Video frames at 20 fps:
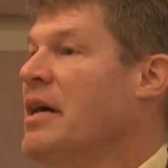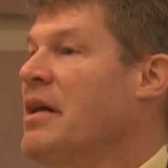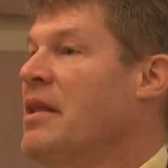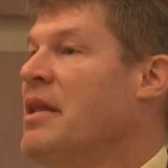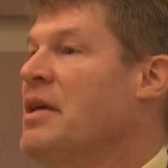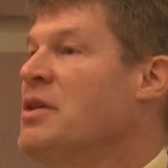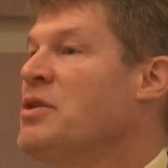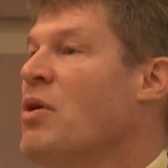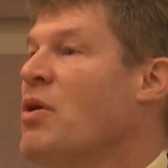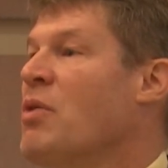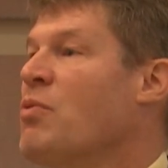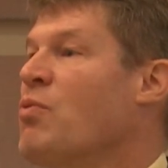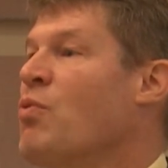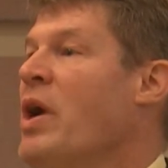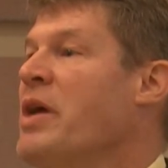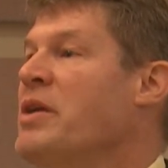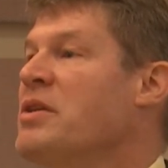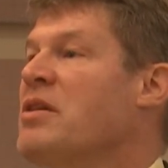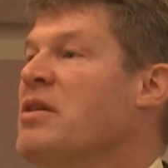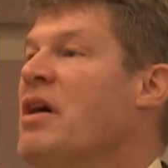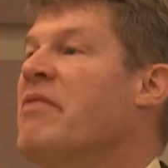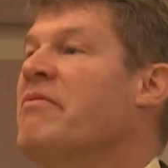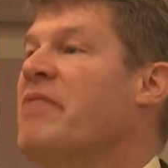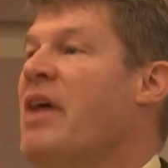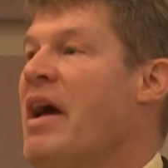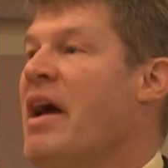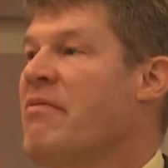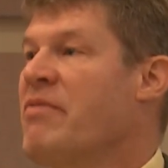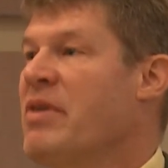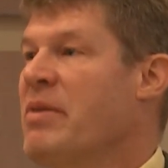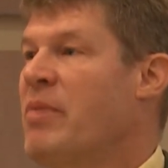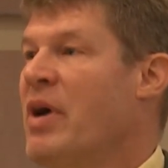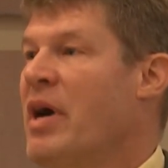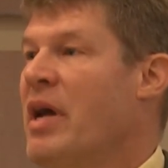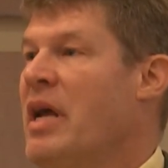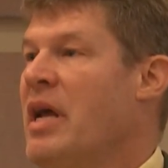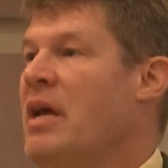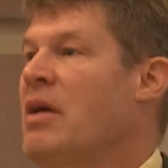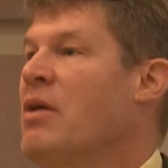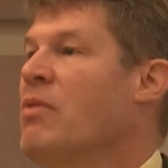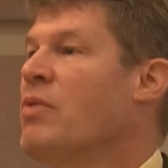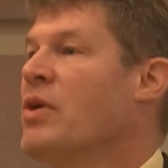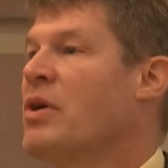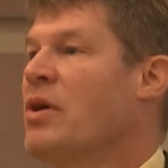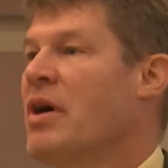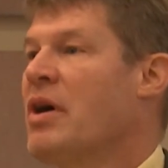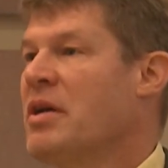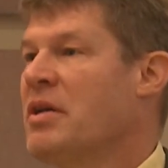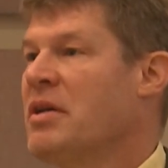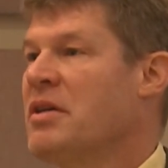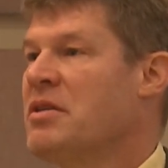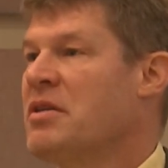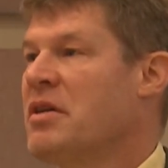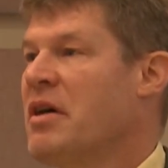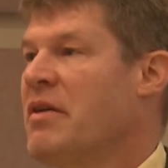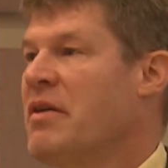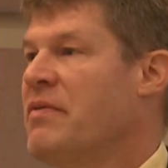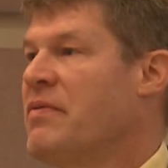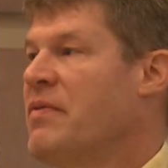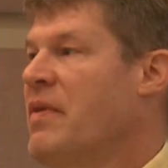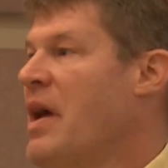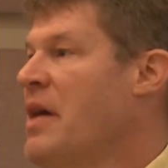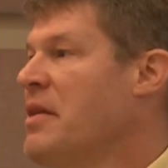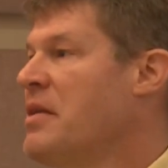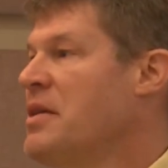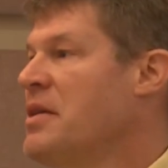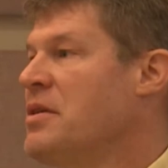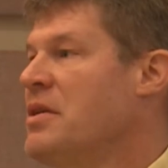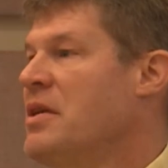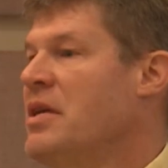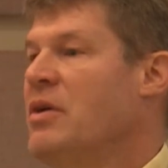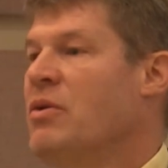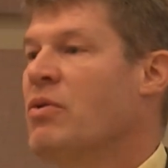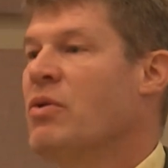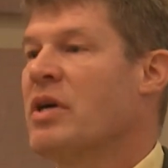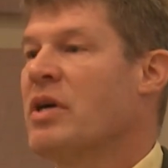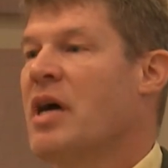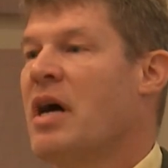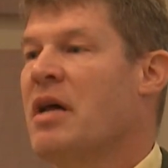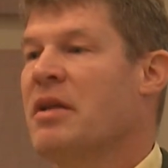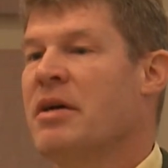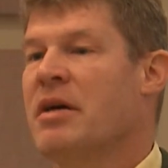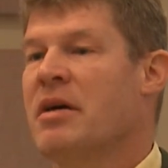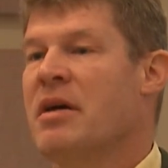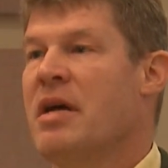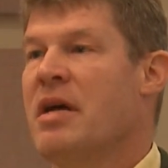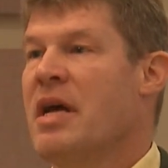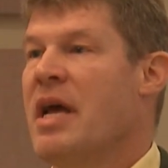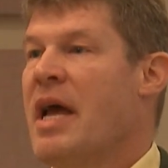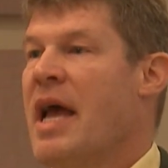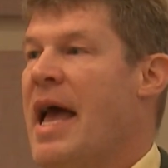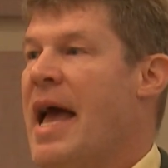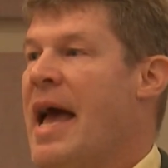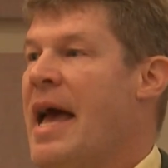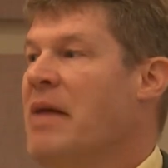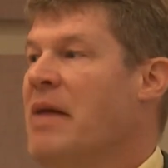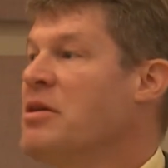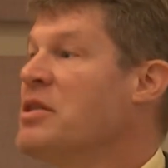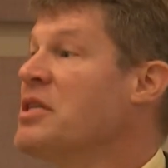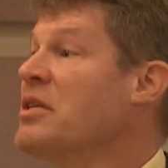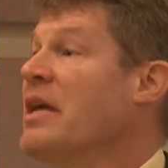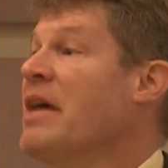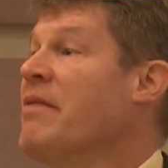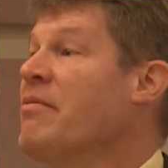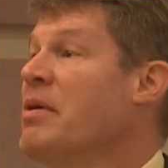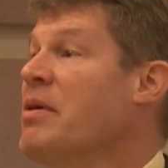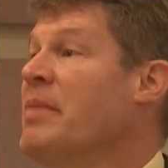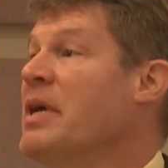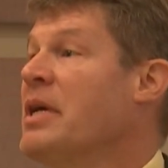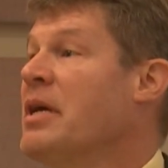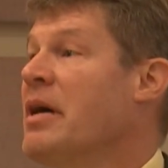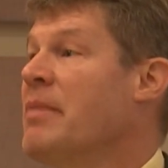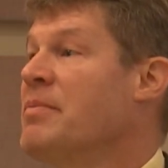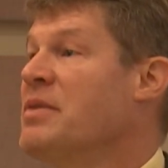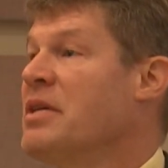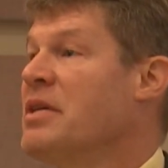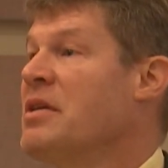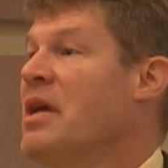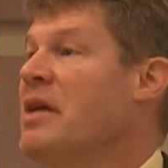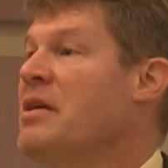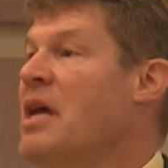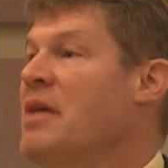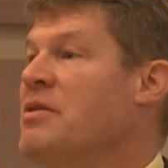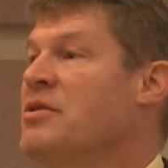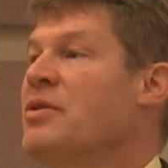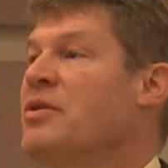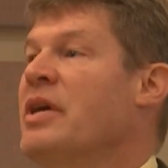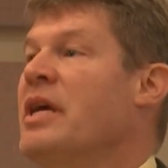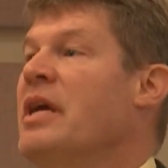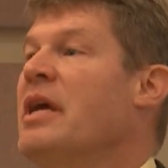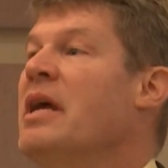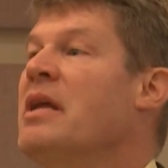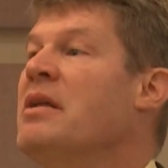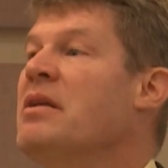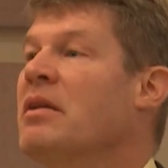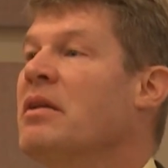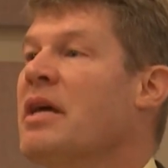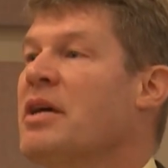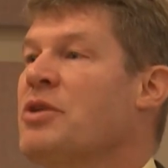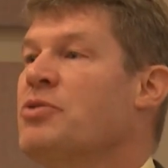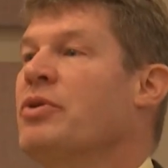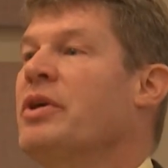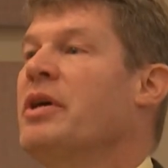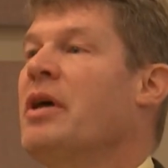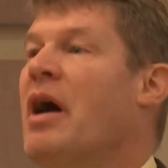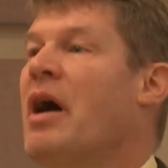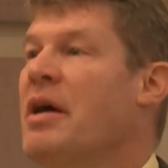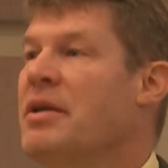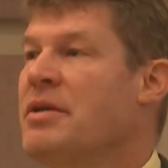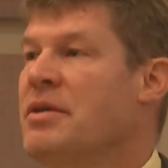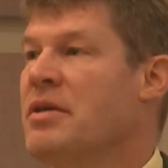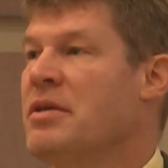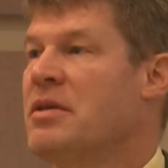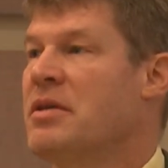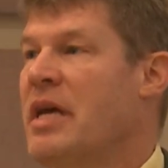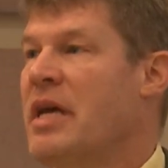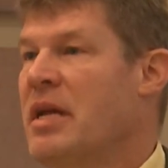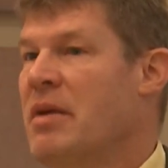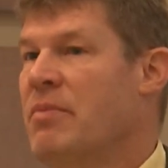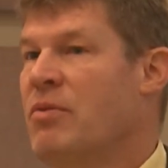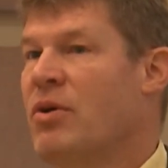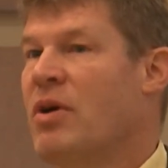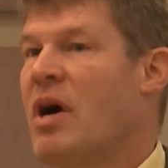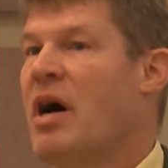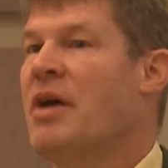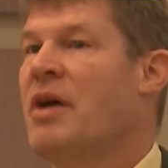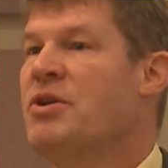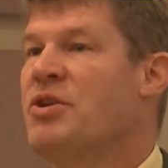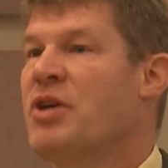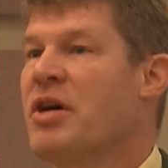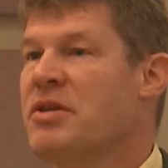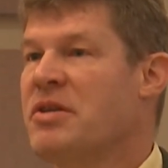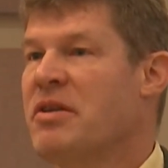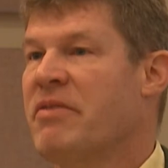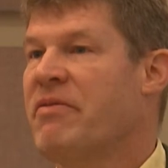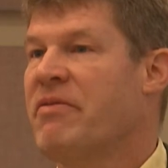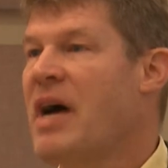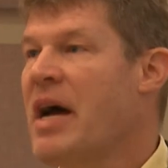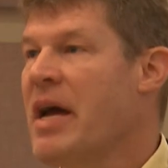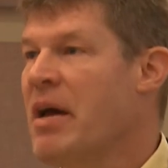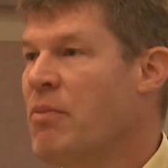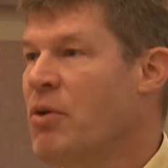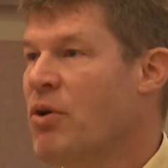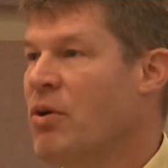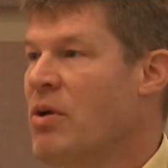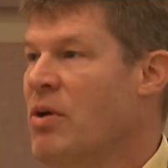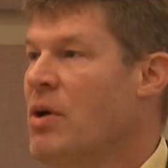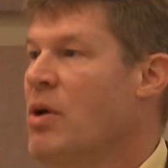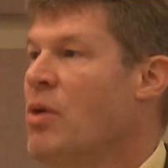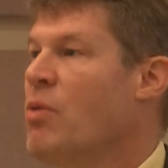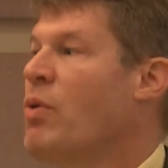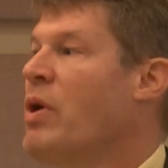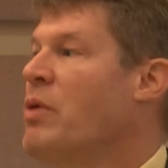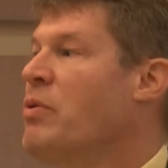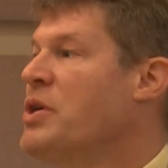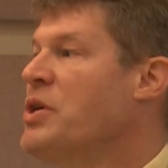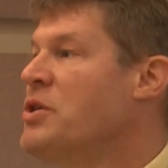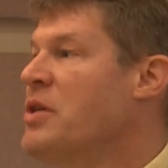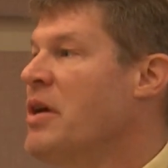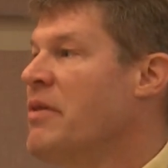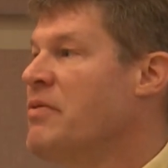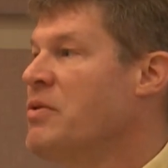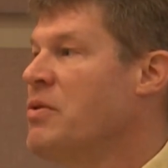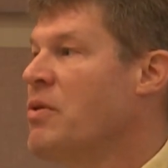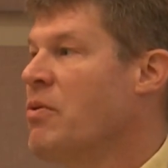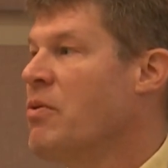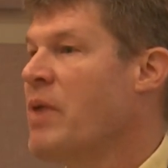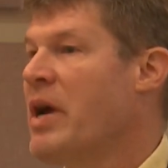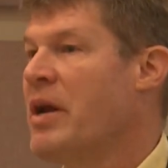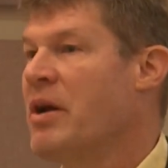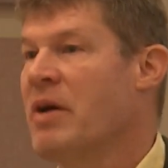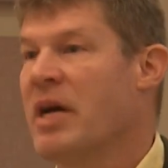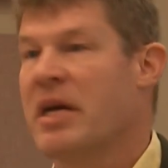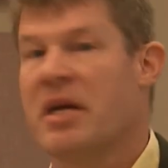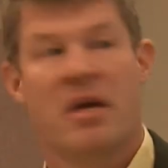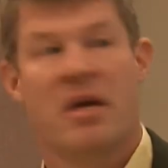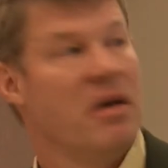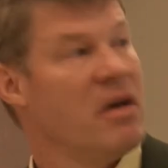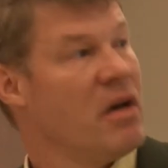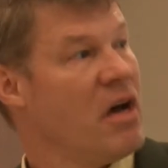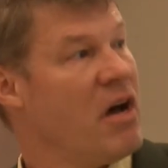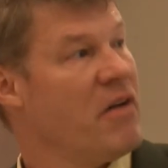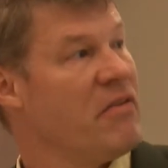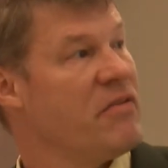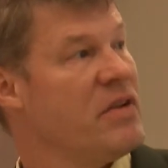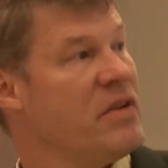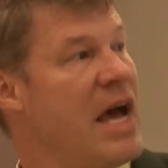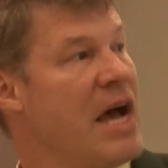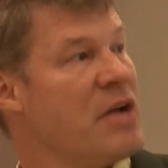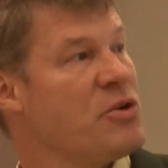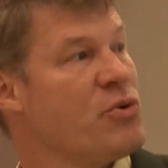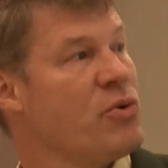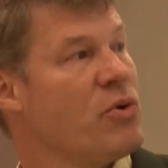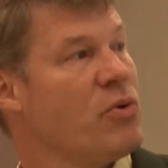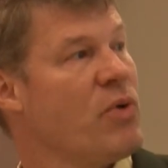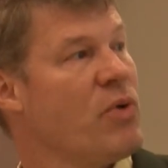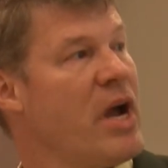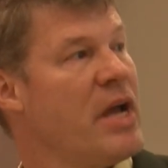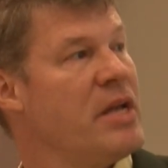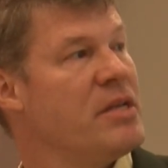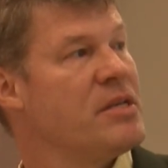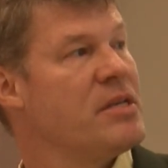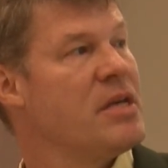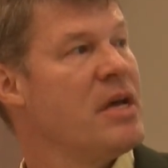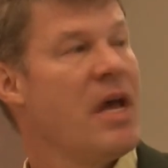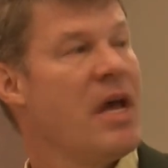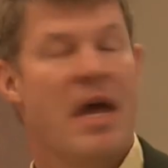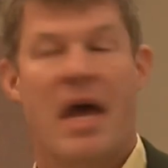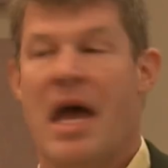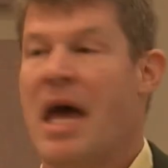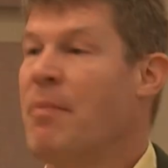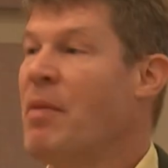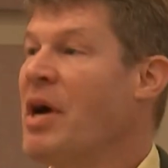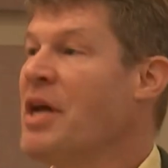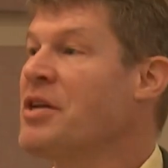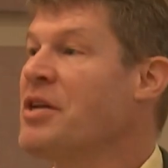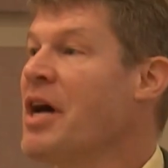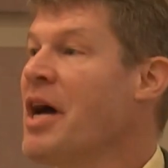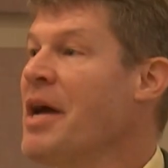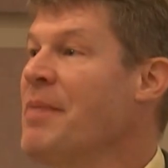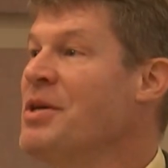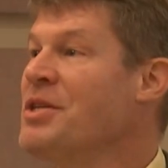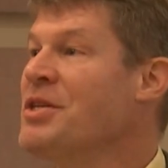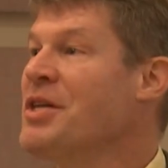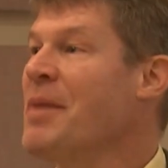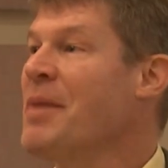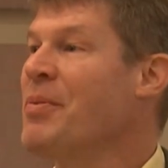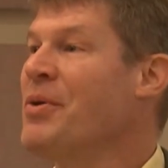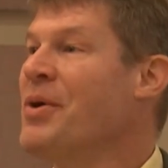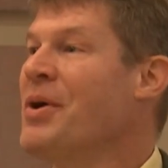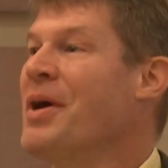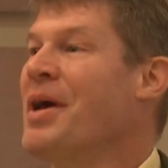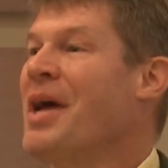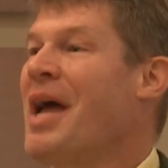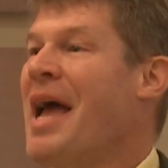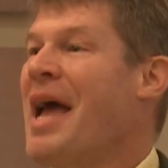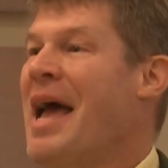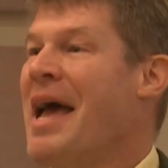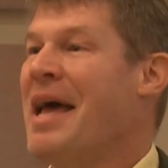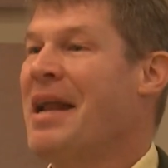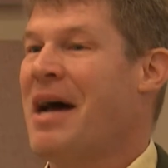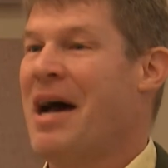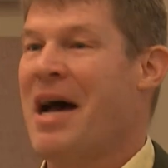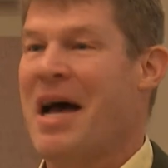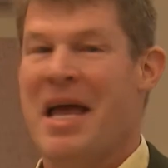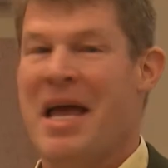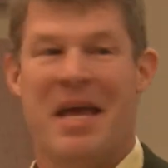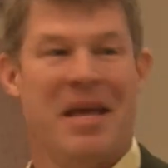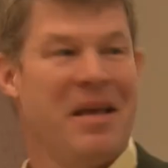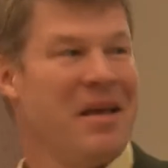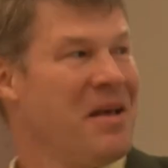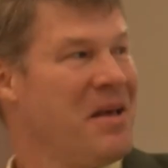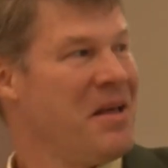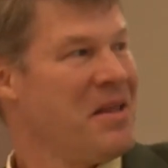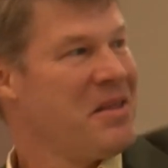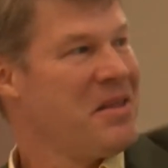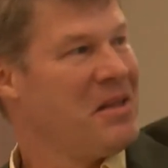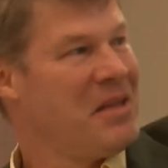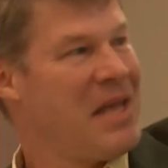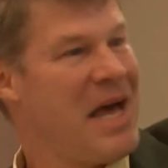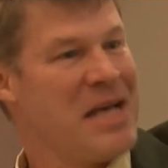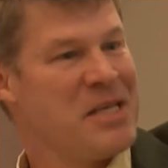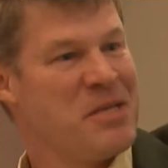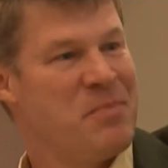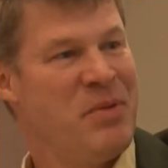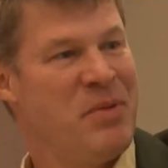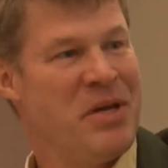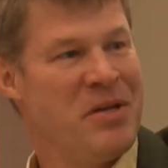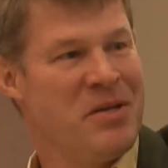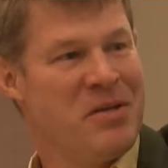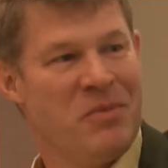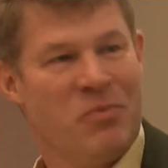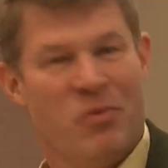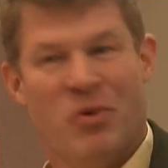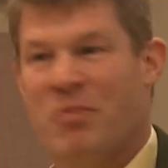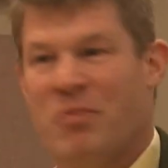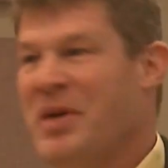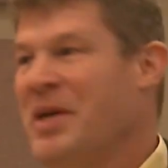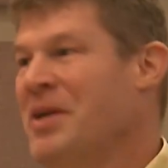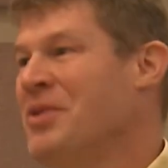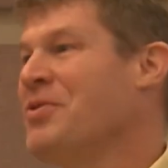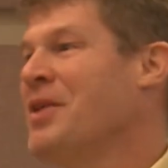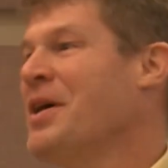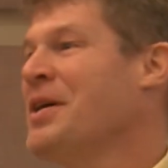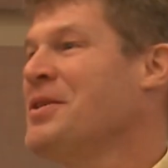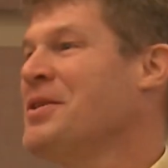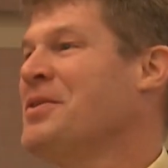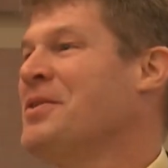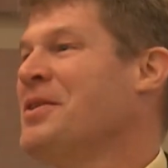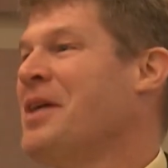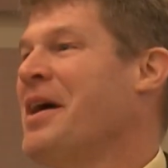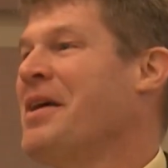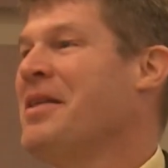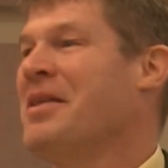these are rights of everybody, regardless of ethnicity or color, and slavery becomes essentially intellectually unsustainable, unjustifiable when we shift to a rhetoric of natural rights. And my time is up, yes. And the last bit will be addressed, I